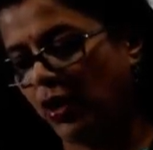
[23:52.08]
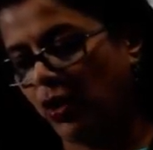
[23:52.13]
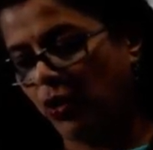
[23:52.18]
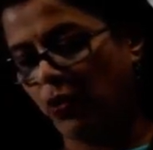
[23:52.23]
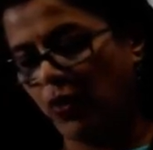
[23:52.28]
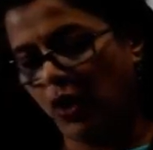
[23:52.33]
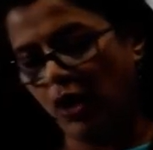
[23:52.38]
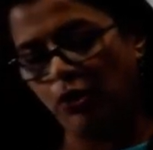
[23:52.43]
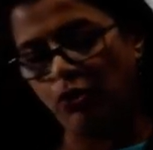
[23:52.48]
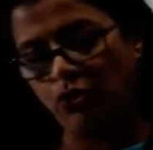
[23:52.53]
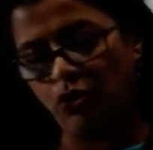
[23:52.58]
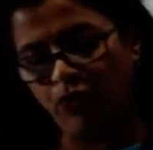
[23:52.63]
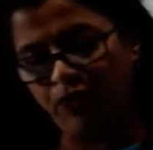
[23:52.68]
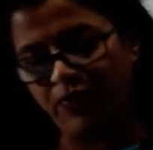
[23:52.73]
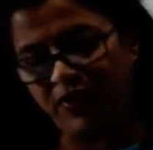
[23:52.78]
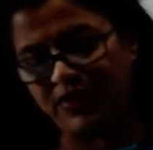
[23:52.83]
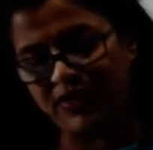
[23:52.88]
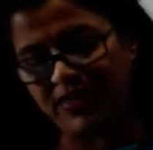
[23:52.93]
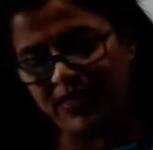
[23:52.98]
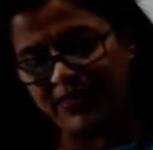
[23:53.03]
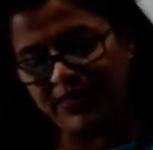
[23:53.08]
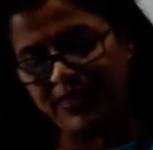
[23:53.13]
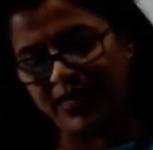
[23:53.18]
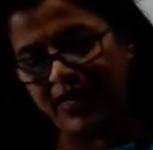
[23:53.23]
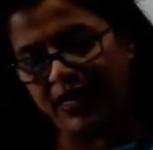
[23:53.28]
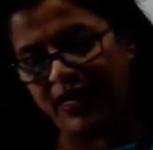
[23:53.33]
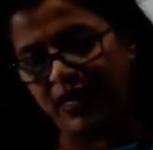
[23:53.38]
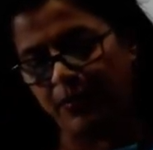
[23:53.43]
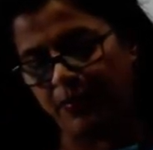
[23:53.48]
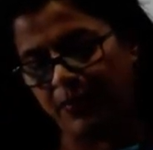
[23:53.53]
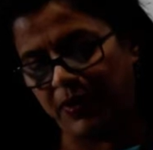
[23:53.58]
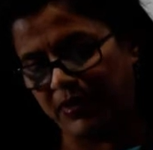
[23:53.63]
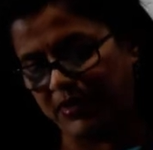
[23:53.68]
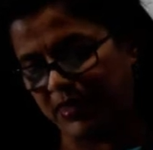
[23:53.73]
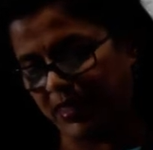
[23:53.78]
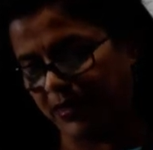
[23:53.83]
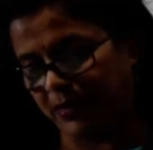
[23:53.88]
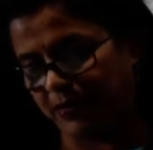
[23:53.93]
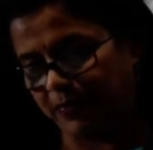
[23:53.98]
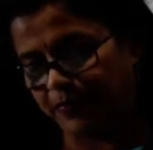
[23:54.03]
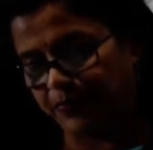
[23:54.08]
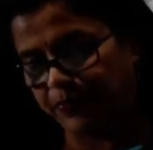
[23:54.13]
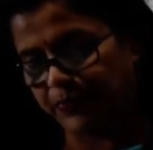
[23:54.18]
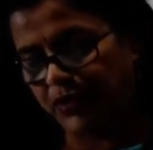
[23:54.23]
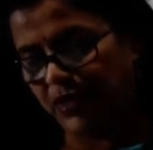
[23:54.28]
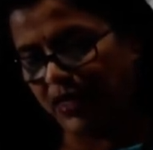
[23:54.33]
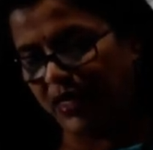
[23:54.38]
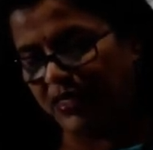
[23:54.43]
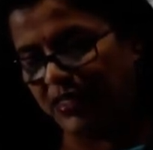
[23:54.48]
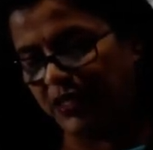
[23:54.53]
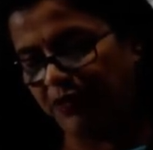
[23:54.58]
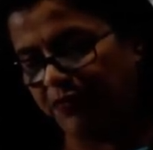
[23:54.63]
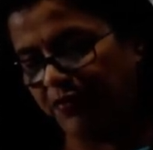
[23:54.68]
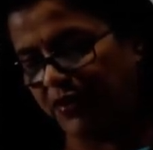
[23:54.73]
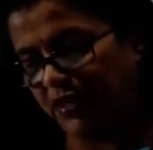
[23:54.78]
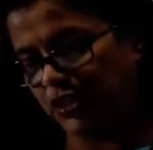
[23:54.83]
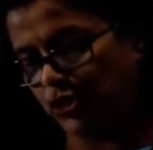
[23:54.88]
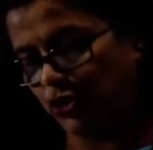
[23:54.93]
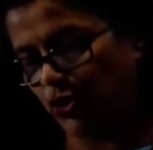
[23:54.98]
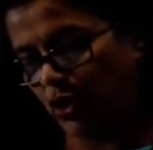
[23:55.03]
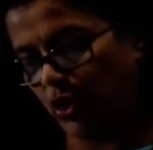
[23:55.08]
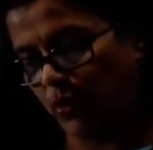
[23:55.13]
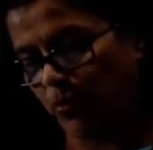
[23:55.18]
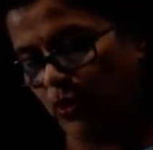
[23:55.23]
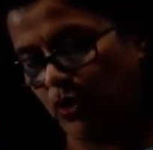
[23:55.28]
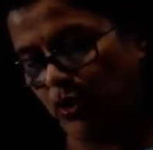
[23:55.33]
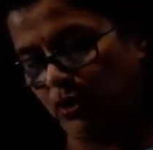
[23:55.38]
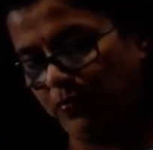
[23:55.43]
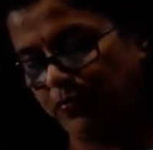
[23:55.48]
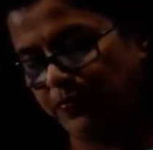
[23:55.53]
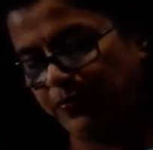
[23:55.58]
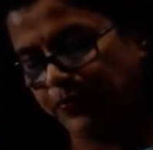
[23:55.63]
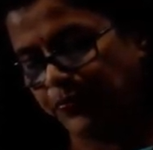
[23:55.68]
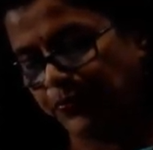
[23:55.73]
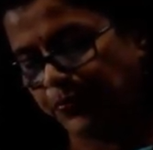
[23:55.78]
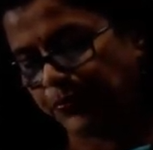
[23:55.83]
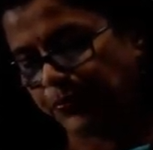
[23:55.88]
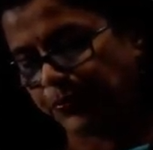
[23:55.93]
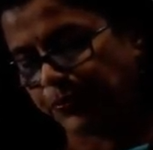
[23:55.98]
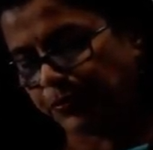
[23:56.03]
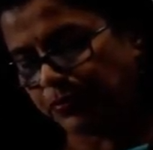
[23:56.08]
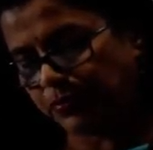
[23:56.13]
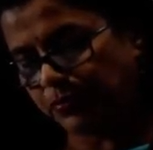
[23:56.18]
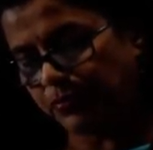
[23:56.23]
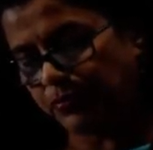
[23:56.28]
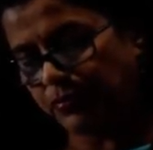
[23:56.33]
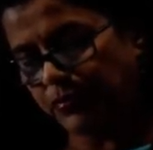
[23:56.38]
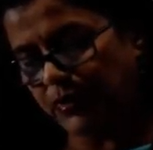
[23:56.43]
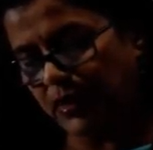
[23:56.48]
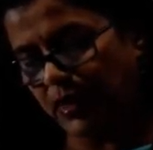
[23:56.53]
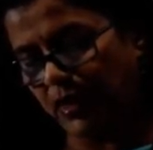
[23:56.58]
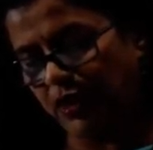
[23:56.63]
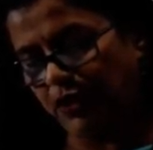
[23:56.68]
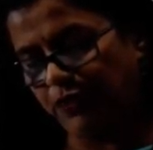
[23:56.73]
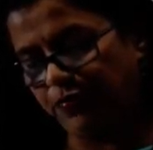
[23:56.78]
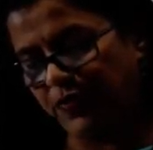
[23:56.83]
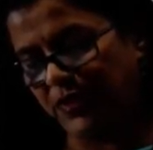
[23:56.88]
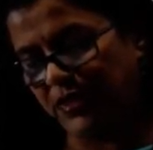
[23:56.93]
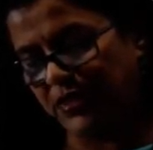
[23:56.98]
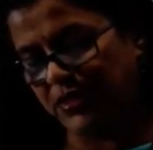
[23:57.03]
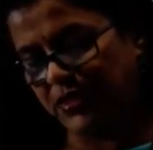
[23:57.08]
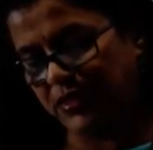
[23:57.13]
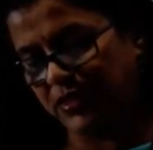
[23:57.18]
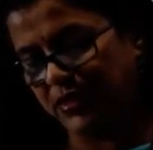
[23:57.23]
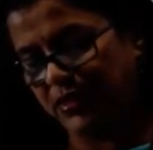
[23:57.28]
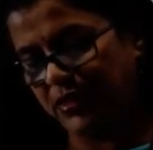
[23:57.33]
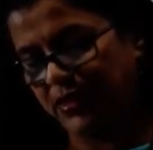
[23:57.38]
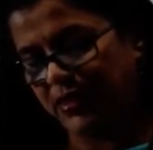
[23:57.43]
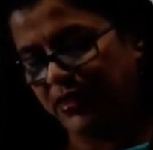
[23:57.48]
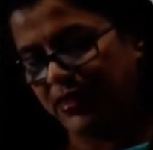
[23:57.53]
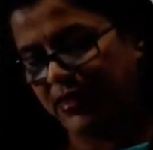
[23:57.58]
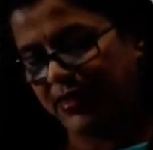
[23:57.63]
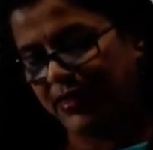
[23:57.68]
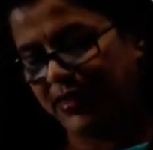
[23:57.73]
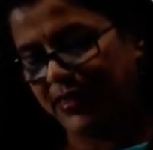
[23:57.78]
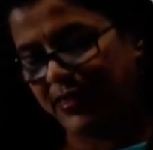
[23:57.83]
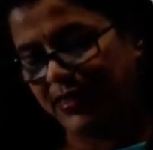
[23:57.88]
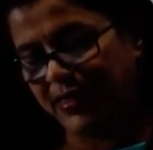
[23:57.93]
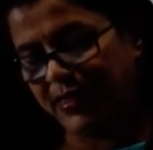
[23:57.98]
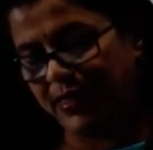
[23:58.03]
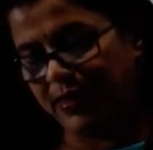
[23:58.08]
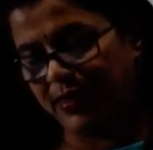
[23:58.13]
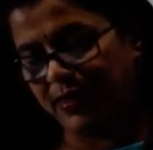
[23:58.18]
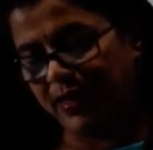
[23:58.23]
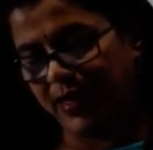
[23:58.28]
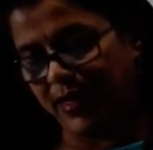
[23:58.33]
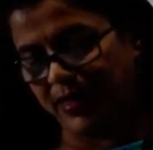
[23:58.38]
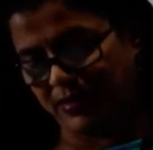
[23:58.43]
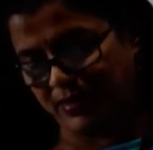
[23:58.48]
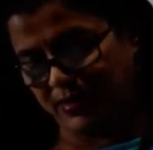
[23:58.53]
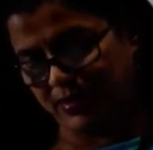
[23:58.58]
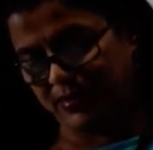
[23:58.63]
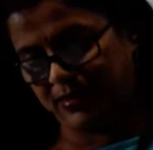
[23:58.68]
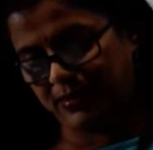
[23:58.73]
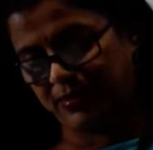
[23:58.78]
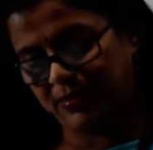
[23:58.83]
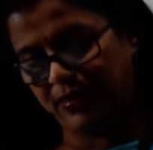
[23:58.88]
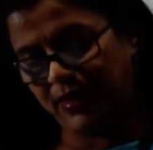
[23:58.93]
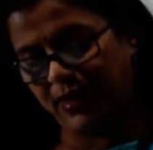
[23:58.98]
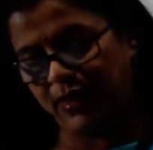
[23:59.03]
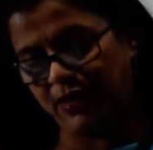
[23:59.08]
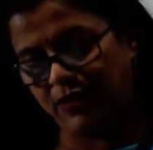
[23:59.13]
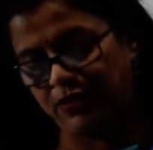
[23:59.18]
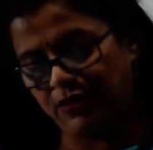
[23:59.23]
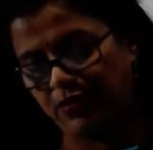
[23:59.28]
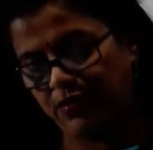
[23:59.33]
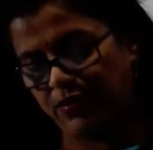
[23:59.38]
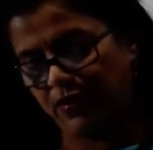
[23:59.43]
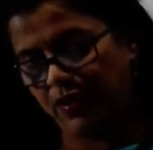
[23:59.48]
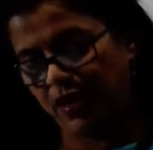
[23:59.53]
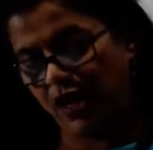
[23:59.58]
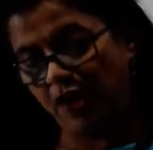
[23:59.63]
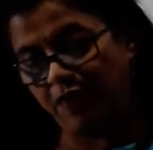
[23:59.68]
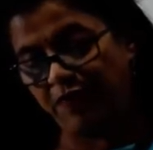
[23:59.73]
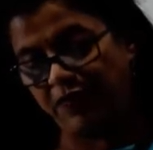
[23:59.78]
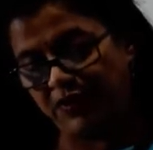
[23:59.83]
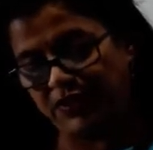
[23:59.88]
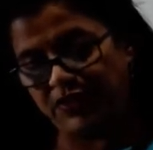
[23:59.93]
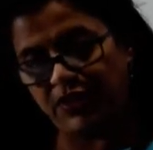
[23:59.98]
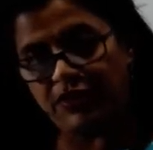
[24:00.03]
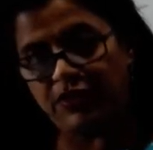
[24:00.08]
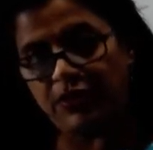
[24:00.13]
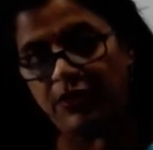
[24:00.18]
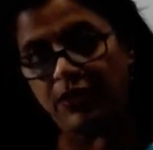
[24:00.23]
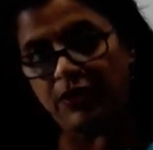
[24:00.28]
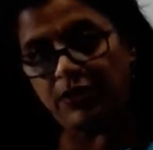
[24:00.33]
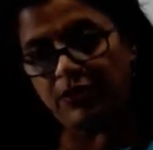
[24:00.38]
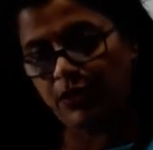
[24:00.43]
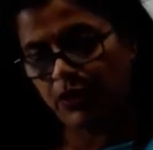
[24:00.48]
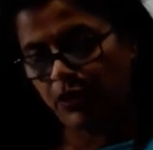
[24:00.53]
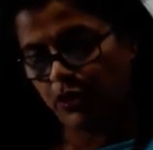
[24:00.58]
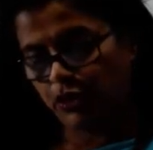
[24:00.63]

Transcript: What do first and second represent? You can say first hormone is first less, that is FSH it is.